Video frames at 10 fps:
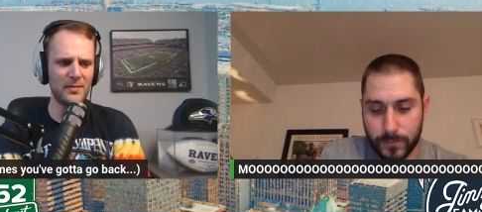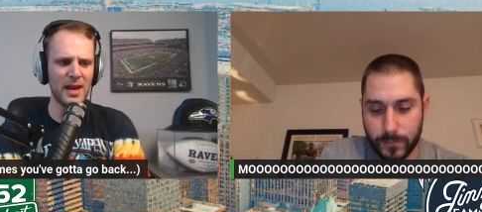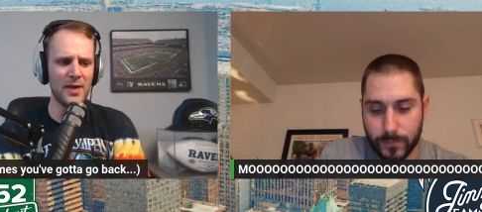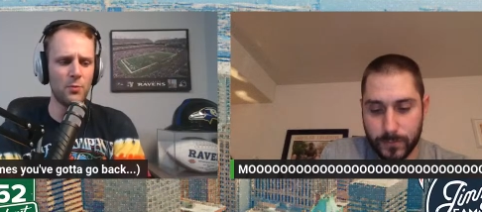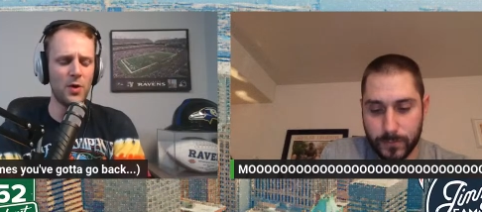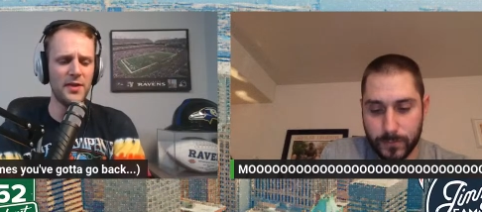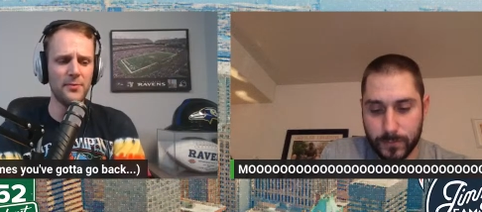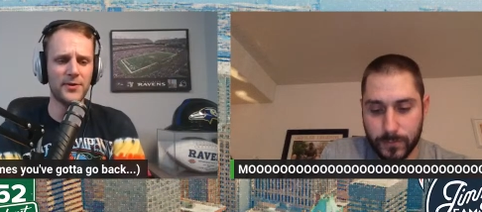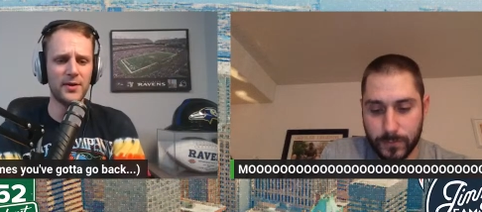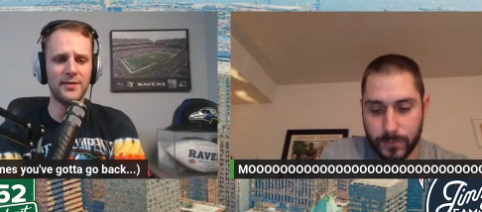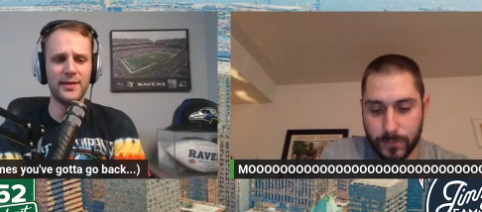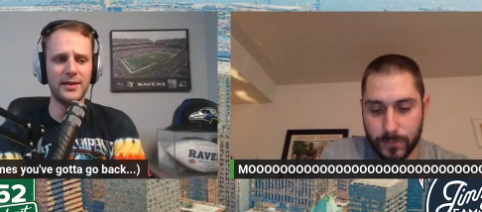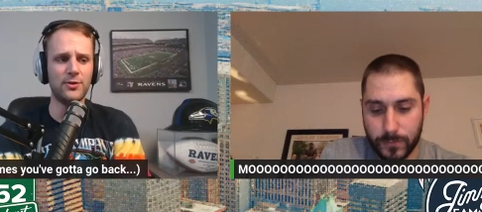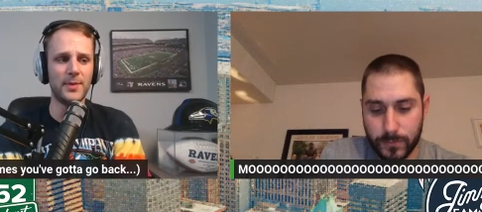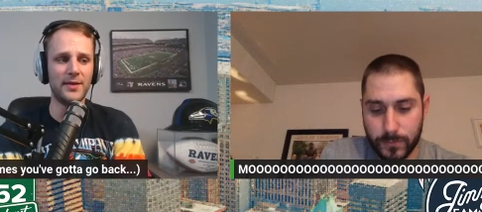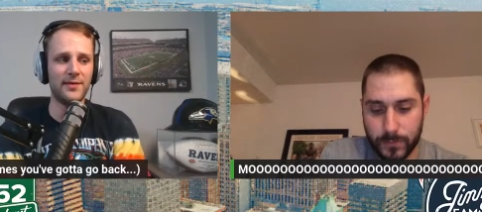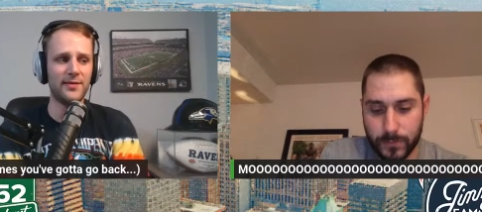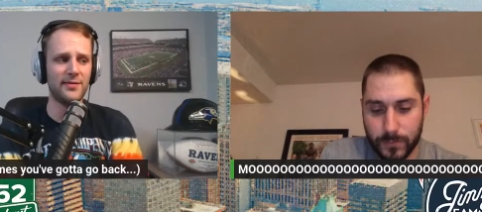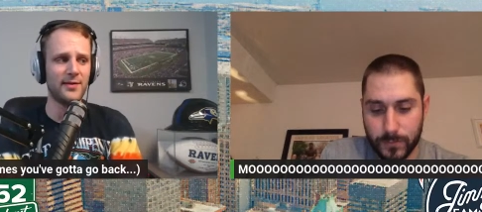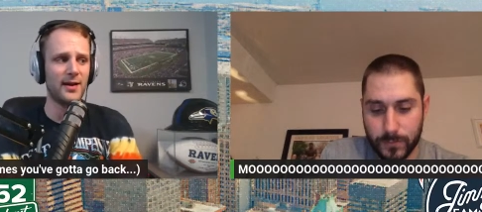Speaker 1: and one that was good to see too because this
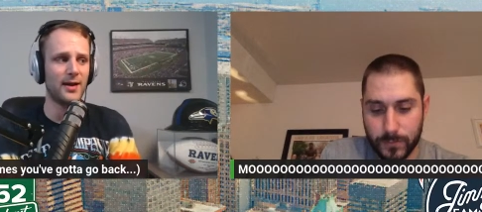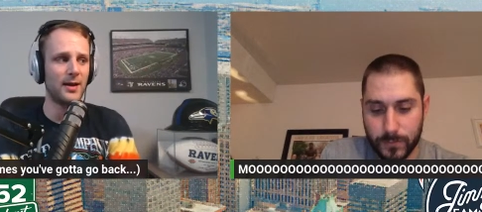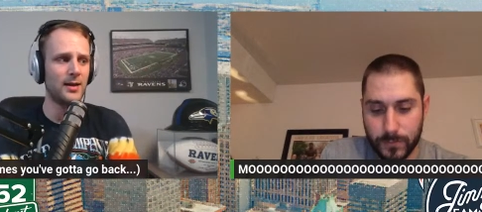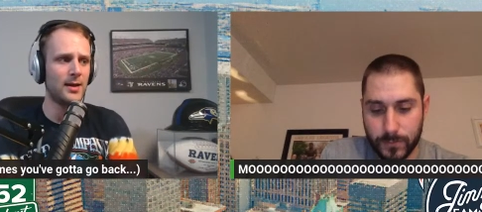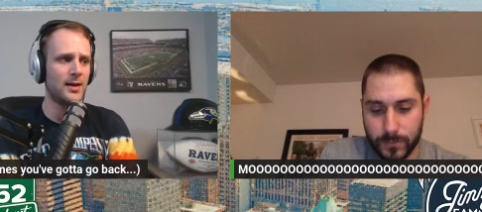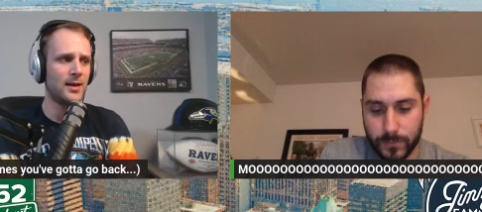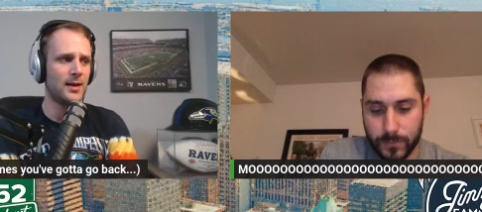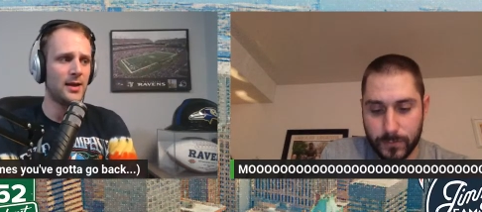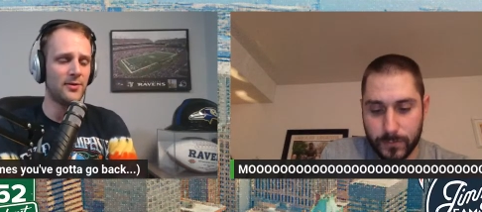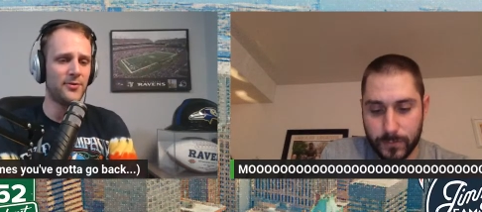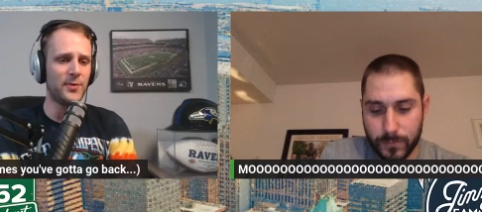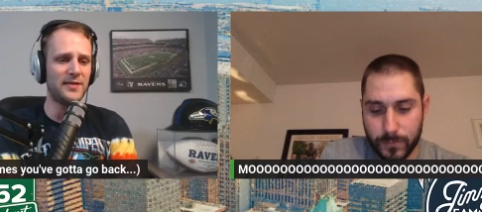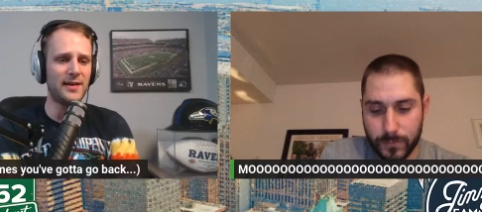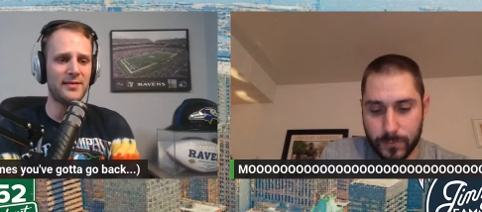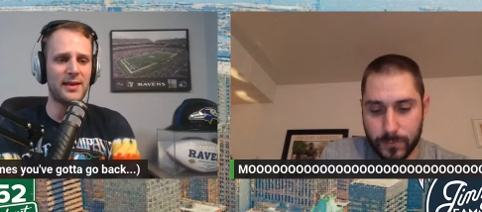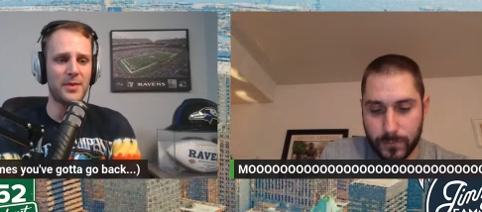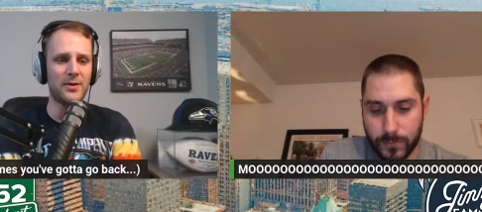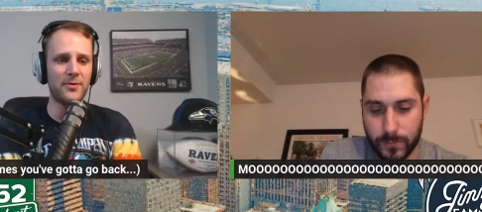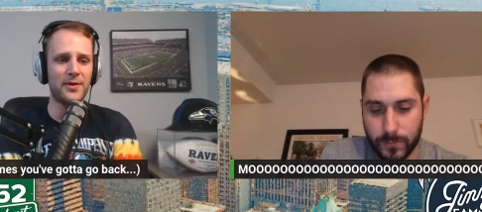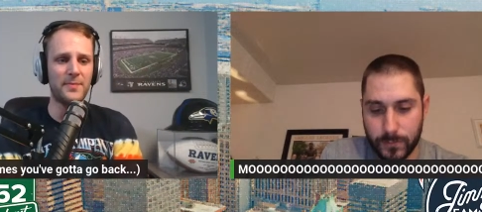is a uh, you know, this Red Sox team, I
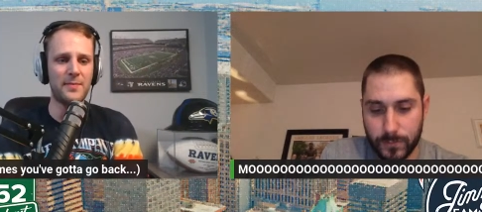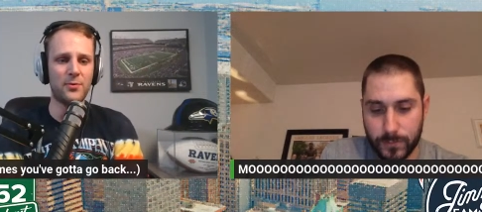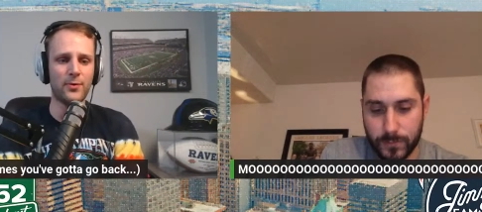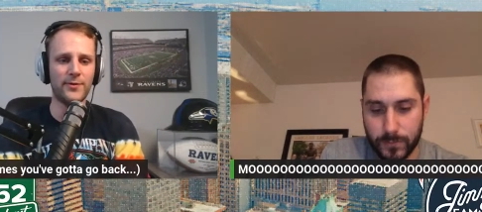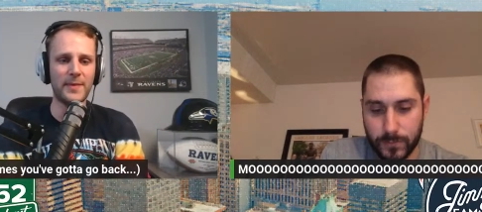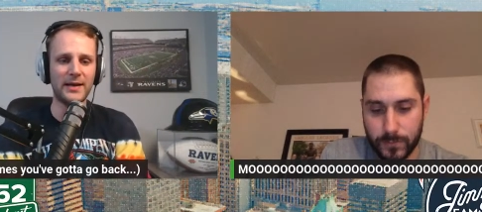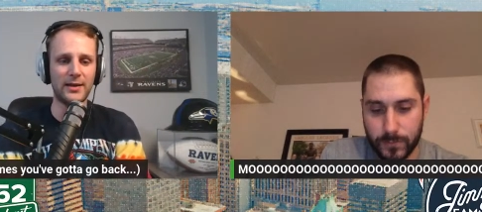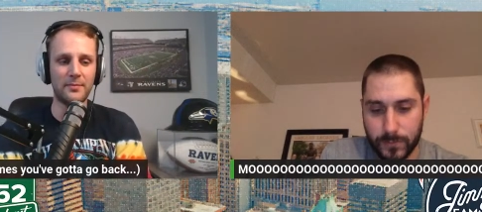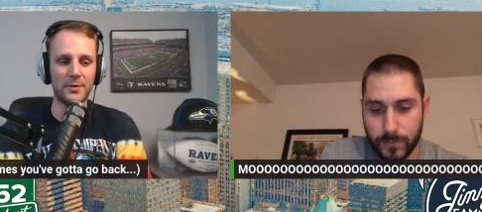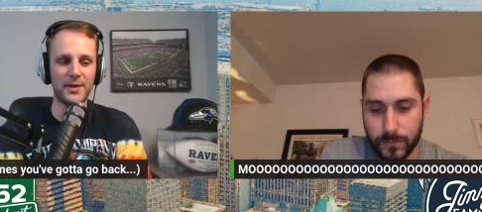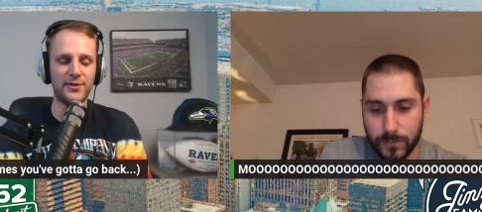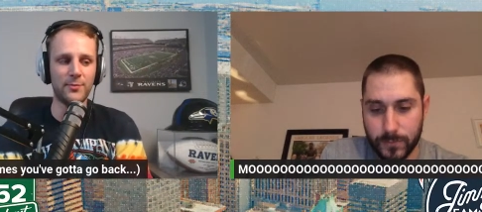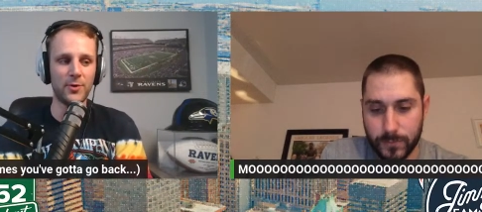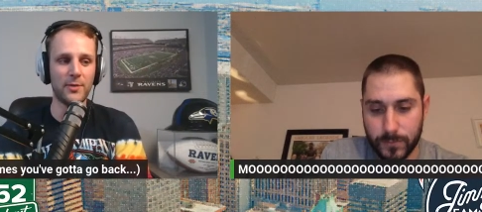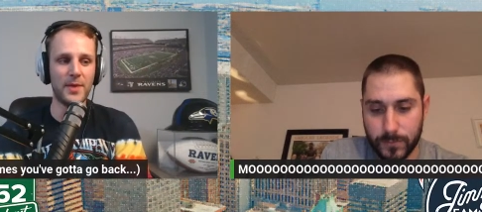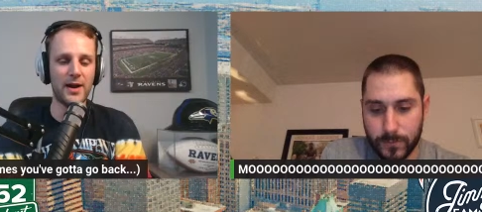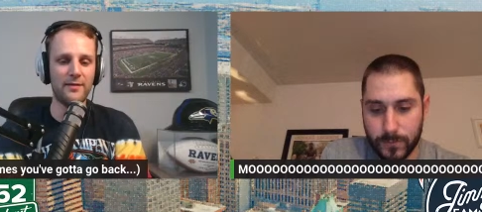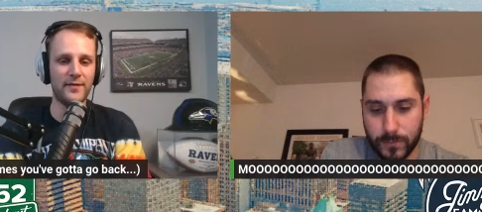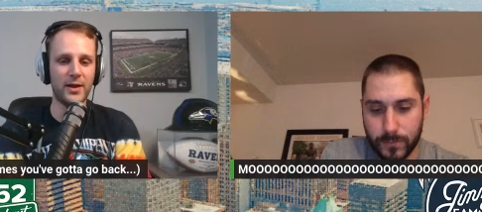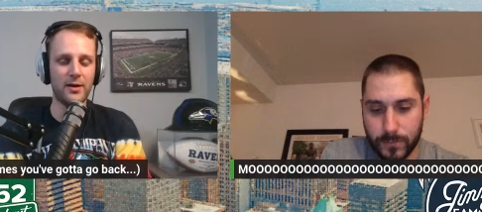don't think people were expecting them to be super competitive.
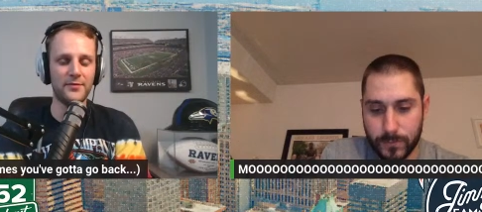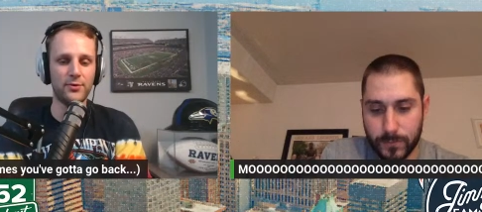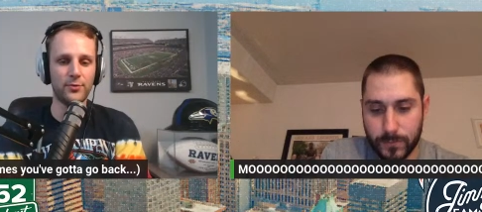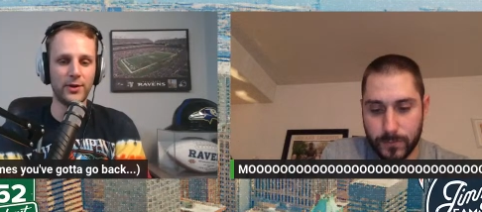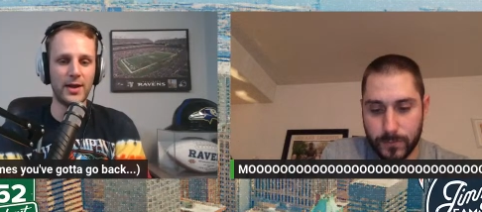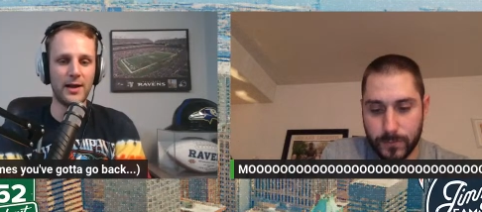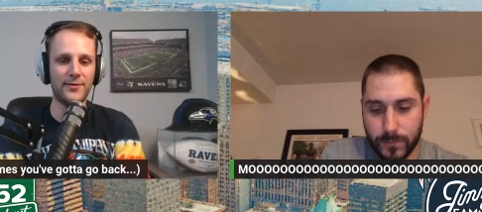They got off to a really hot